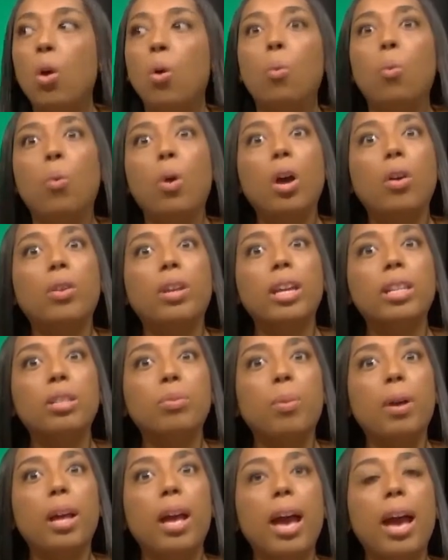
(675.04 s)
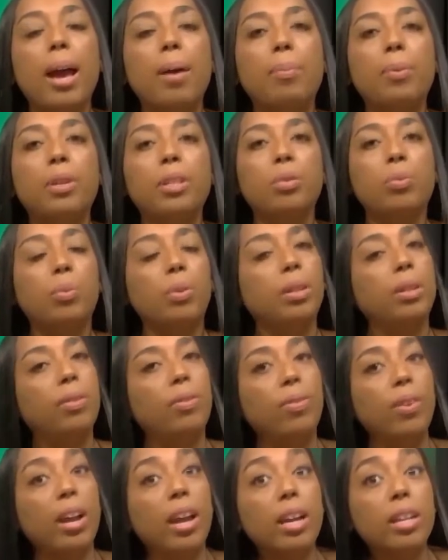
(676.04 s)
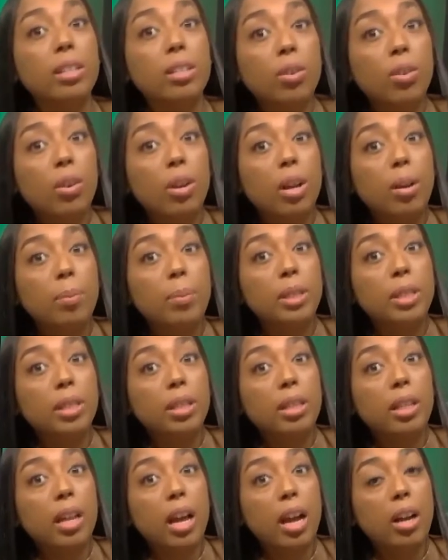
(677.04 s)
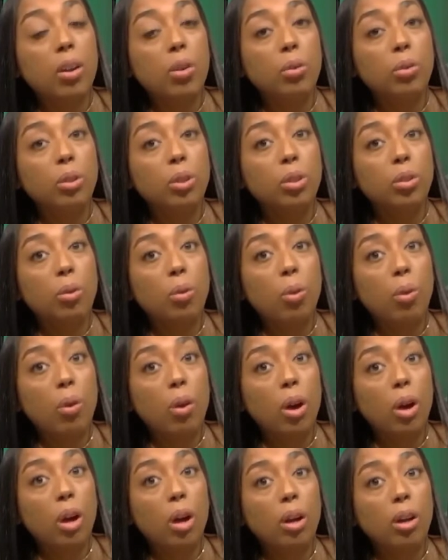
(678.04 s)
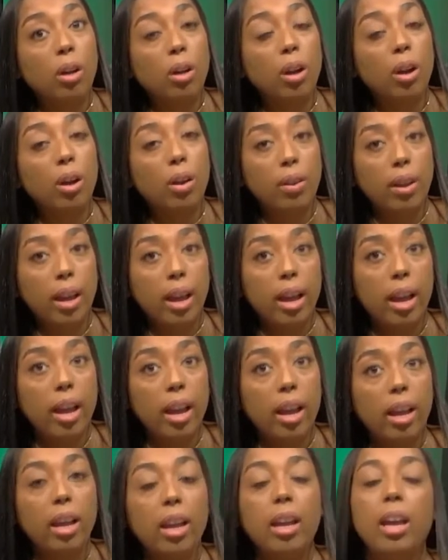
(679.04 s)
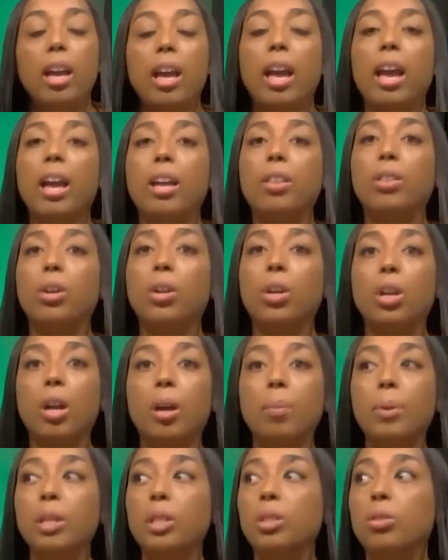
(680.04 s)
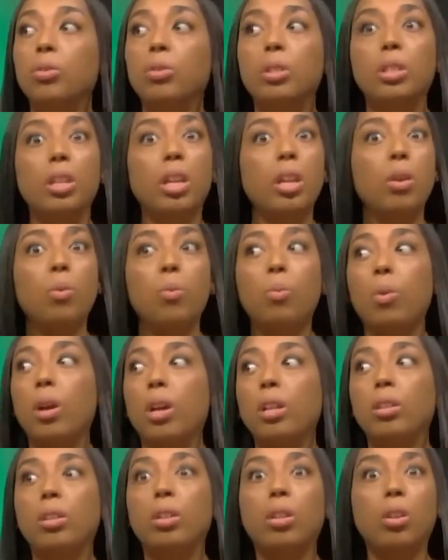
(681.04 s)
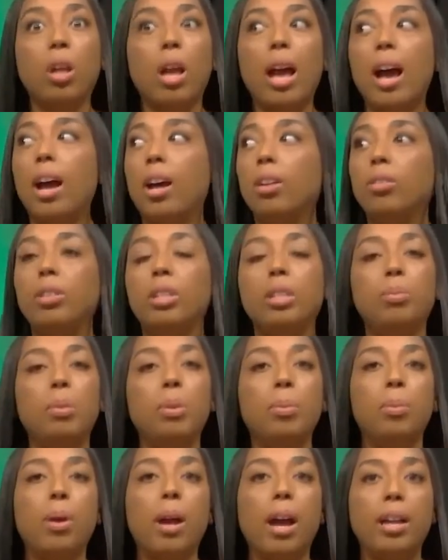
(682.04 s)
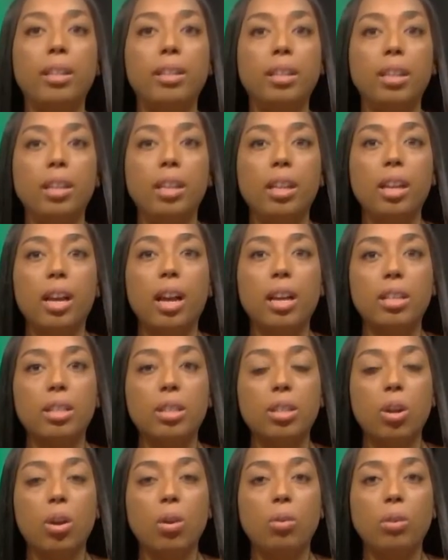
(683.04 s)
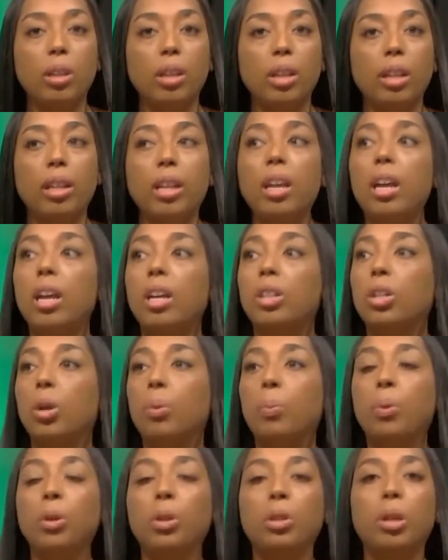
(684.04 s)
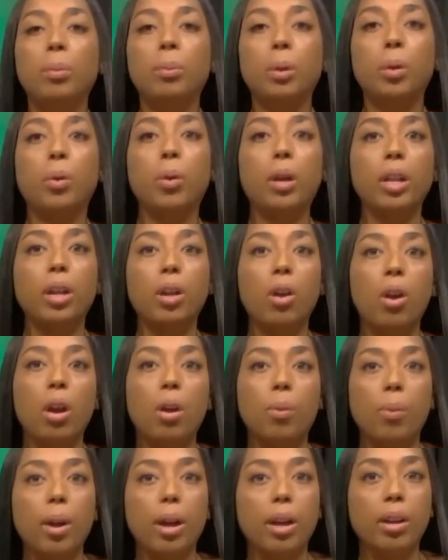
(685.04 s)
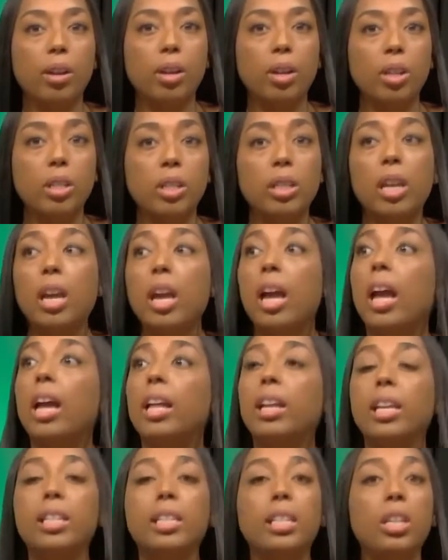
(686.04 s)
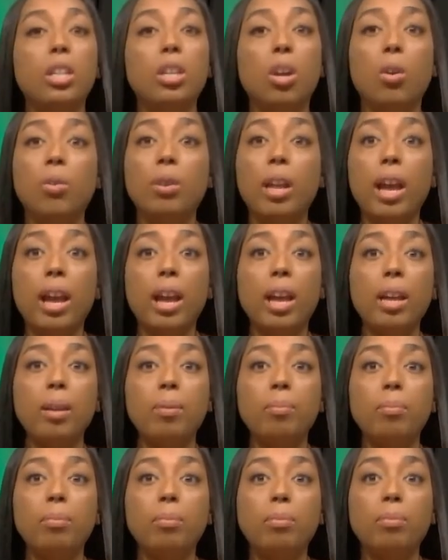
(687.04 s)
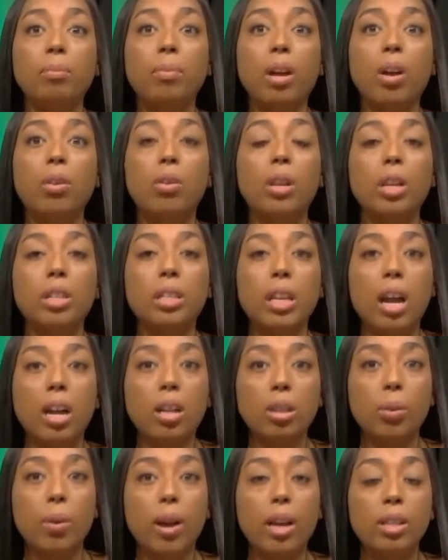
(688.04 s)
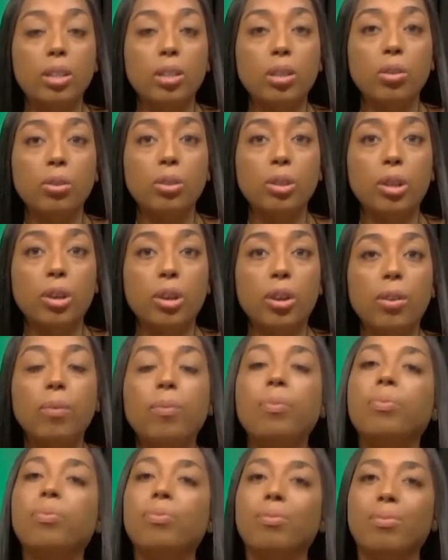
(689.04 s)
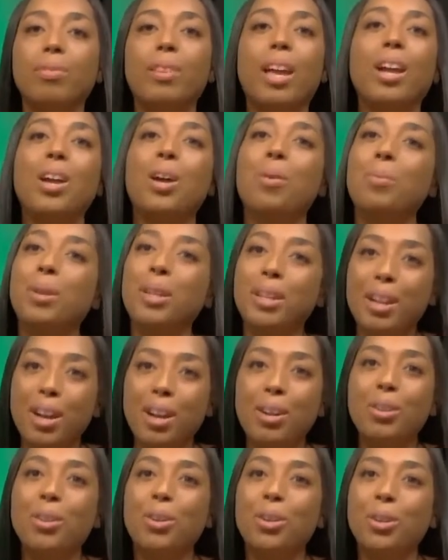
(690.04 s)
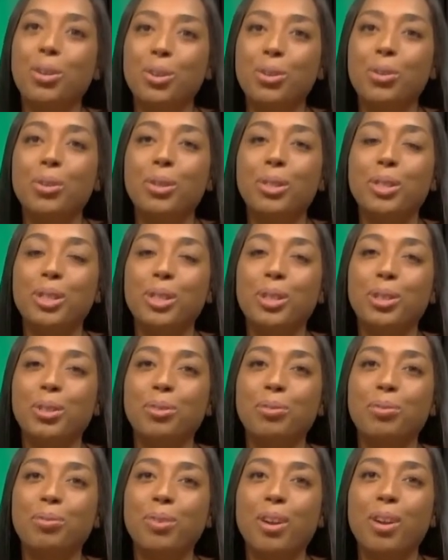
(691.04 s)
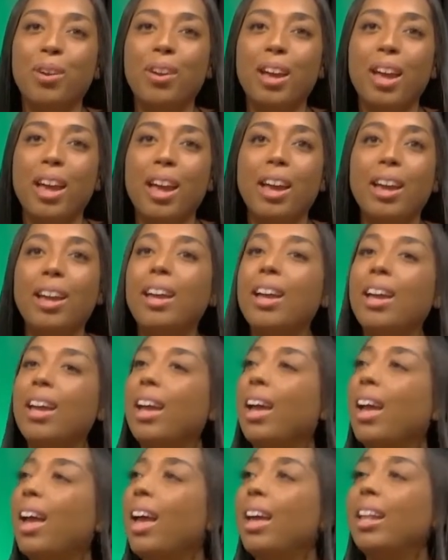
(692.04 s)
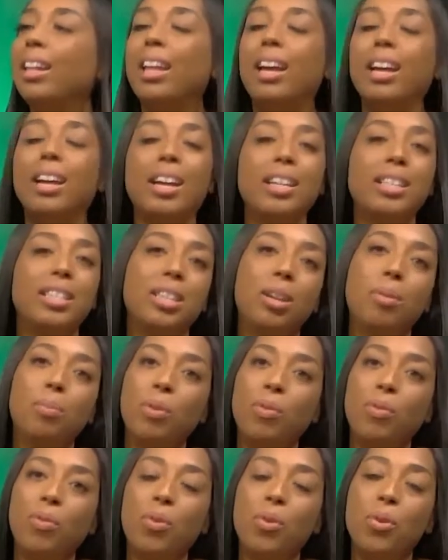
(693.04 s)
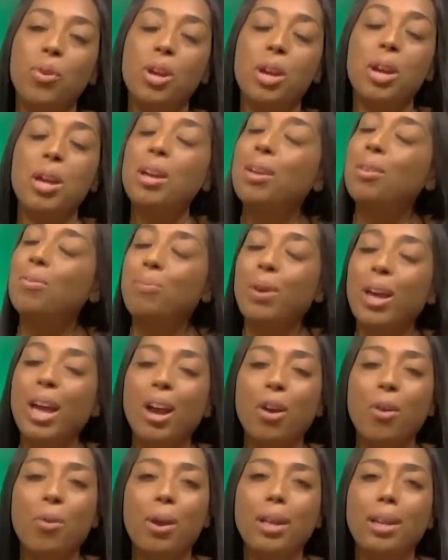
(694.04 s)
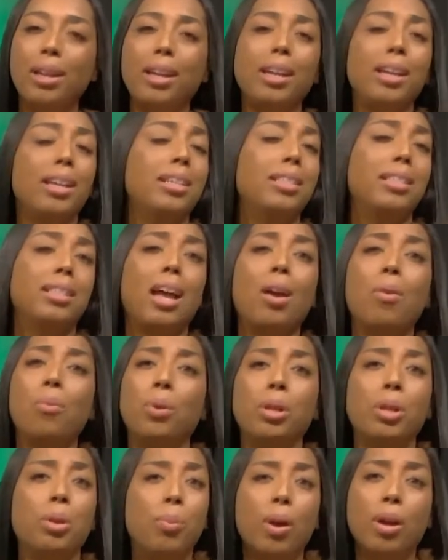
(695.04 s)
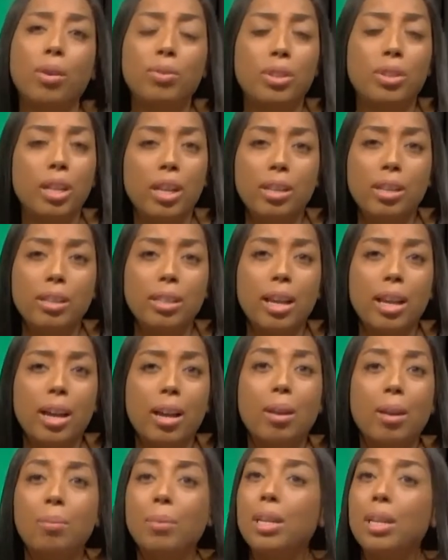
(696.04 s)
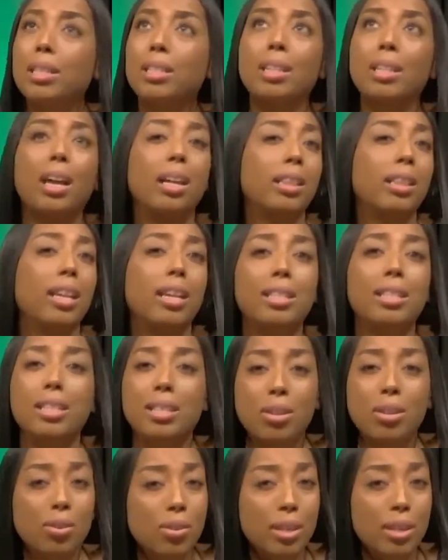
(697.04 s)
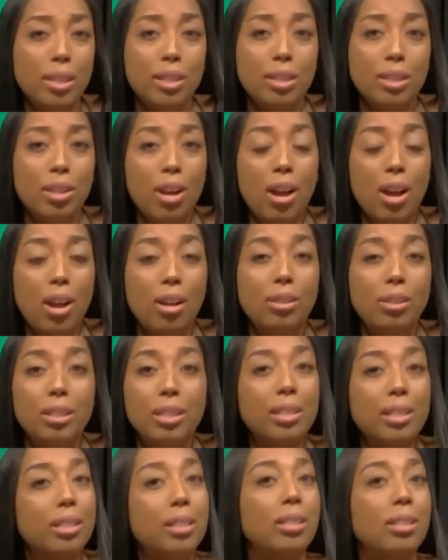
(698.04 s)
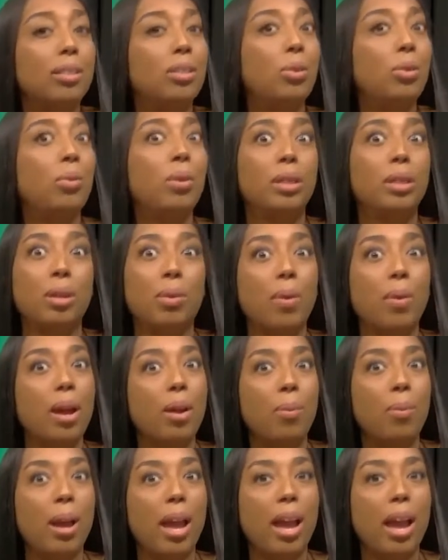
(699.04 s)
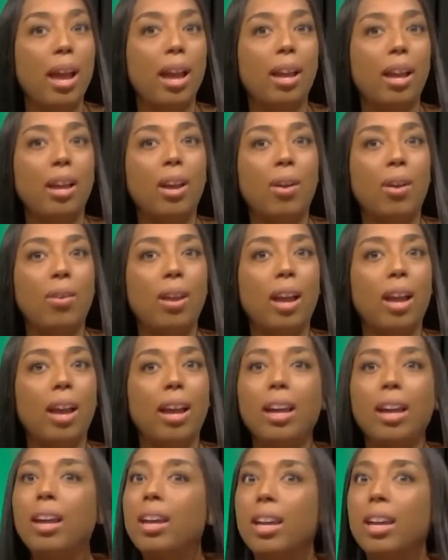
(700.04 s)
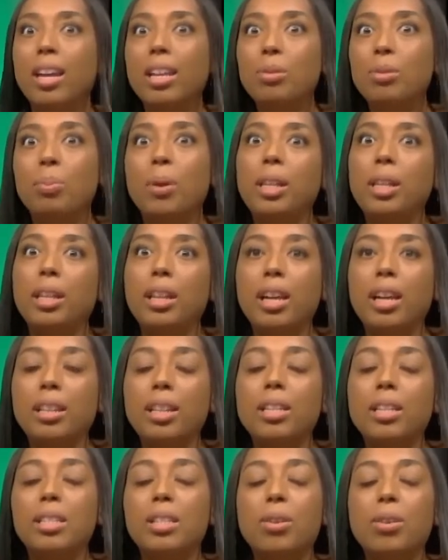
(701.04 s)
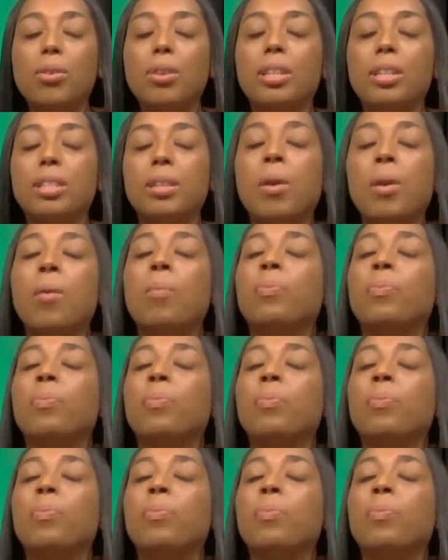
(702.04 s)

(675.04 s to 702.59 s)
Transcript: Well, guess what happens when the feds are coming to knock on the door, okay, and they're coming to see how these people's identity got stolen. They're pulling up the credit card records and they see your name on there as authorized user. They come and knocking on your door too, okay? And like I said before, bad credit is not really worth jail time. It's not that serious, y'all. Just do it the right way, okay? It's really not that serious.